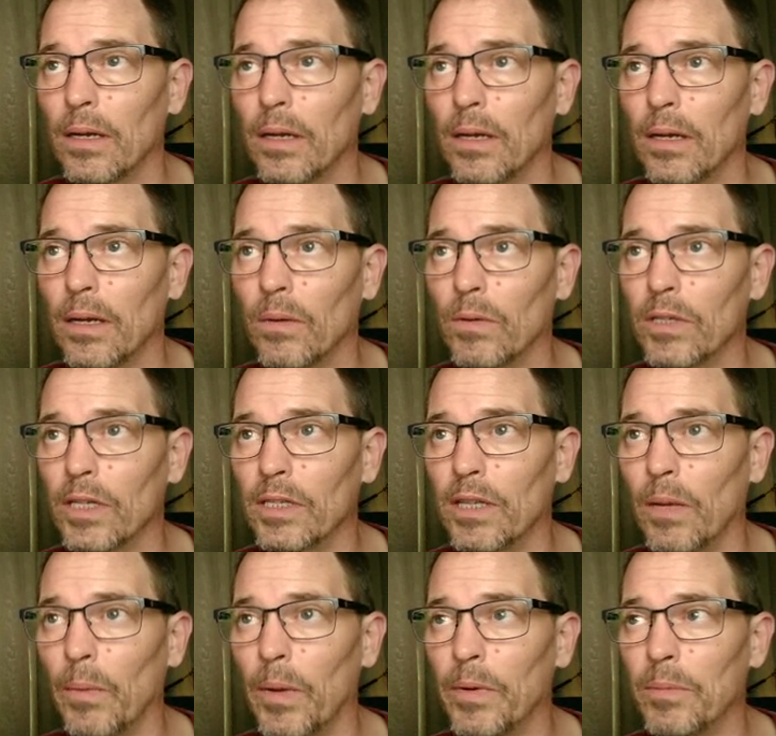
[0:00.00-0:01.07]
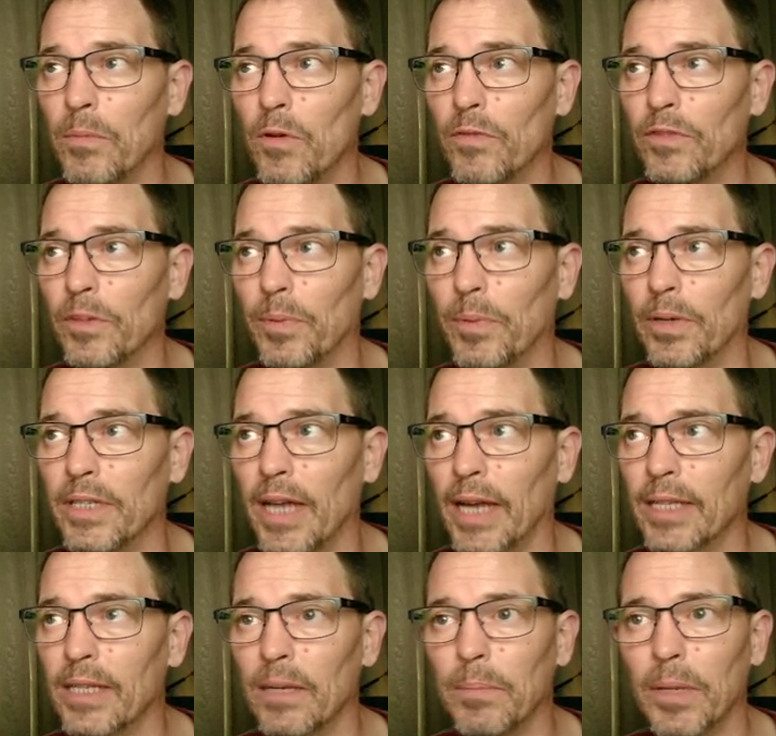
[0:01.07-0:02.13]
Well, says then we would move to
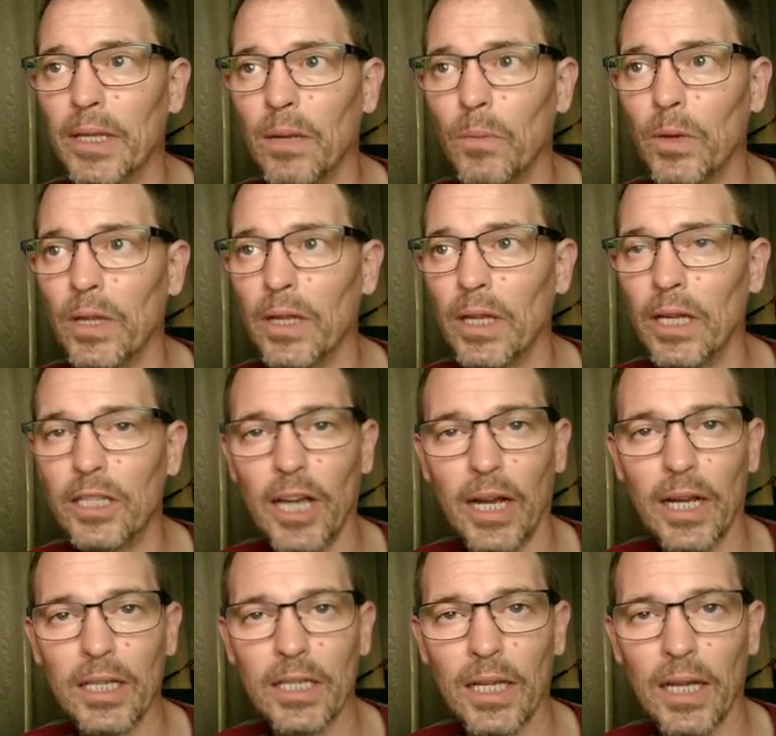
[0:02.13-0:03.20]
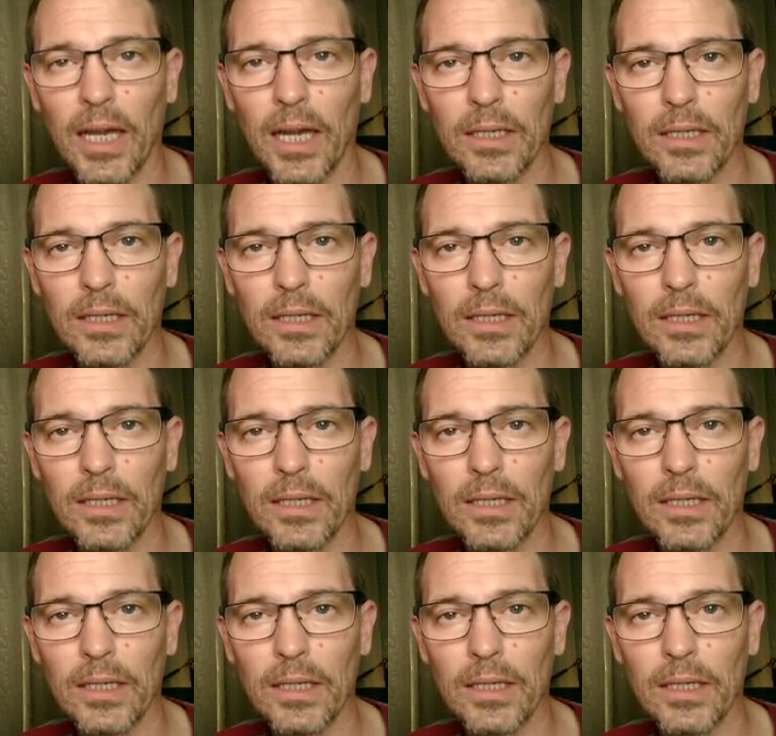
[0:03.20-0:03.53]
protect it, but then wouldn't they check us again?